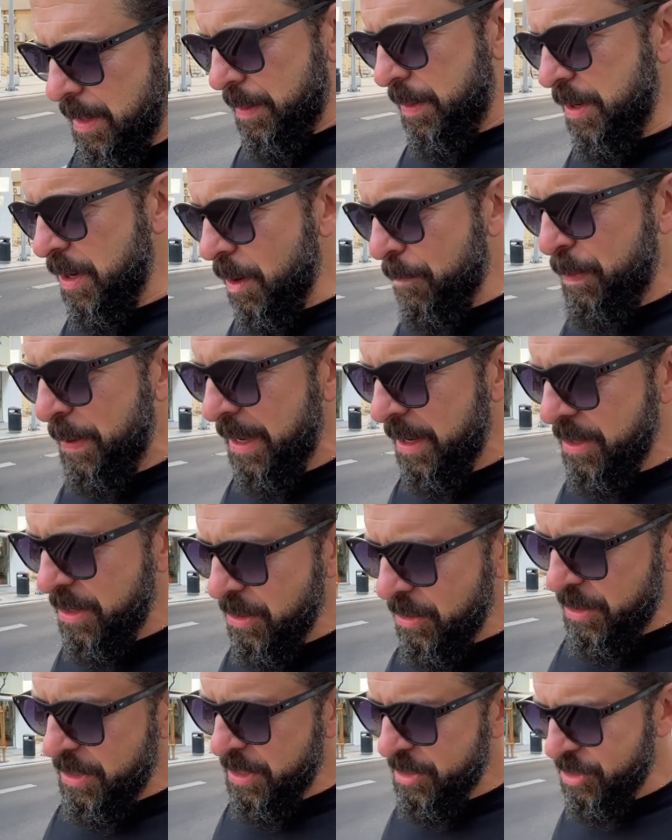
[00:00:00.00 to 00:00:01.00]
the European
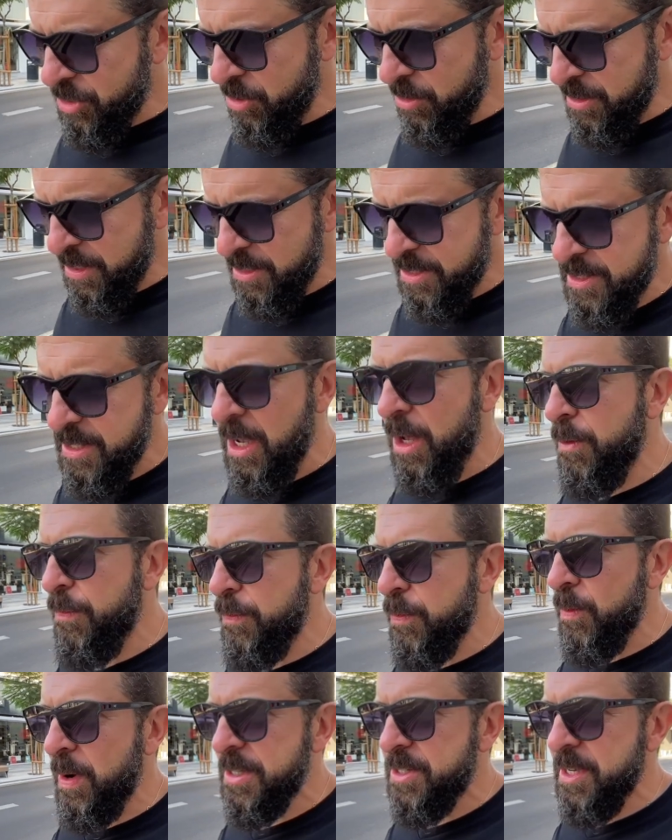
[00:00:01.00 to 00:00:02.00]
Union shoots
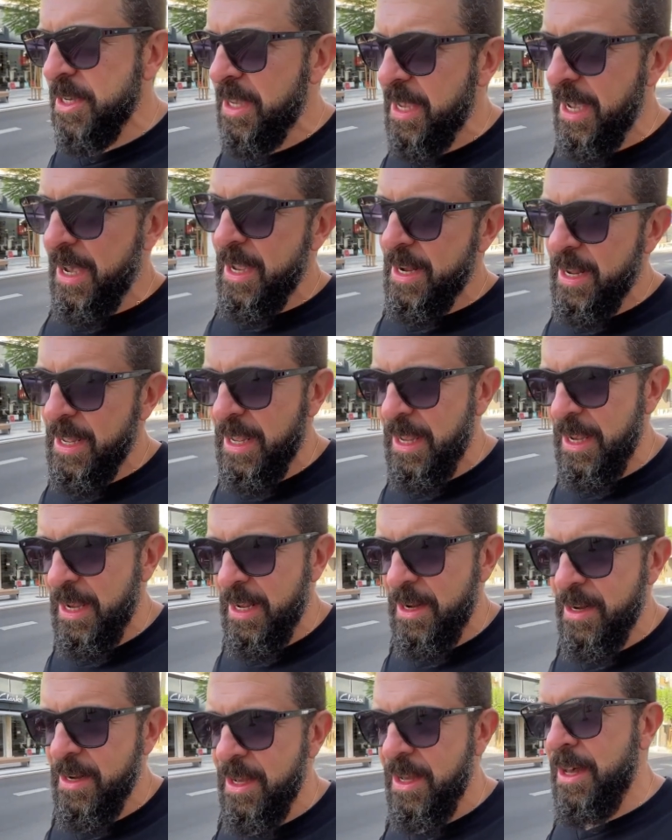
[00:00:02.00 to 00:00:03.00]
itself once again
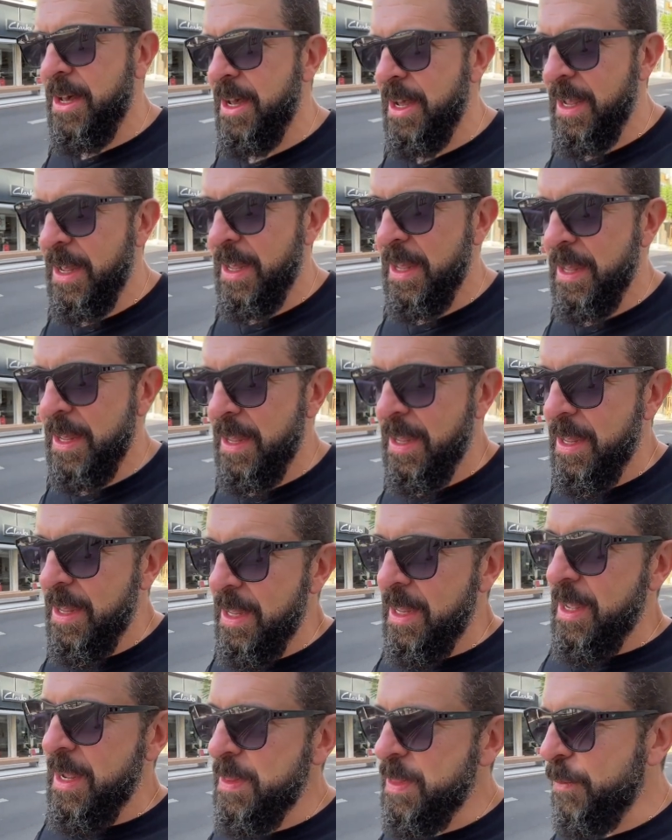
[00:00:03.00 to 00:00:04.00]
in
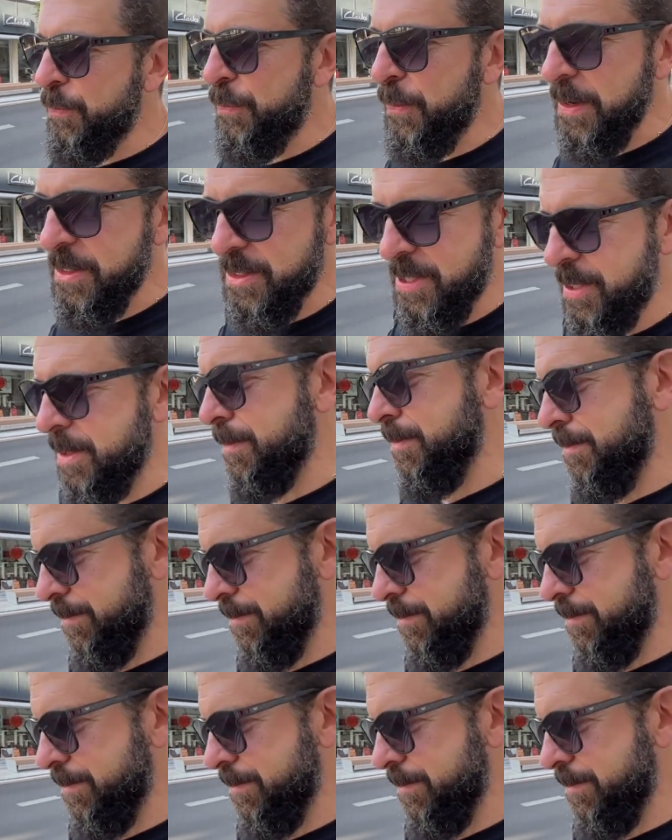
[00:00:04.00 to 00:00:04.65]
the foot,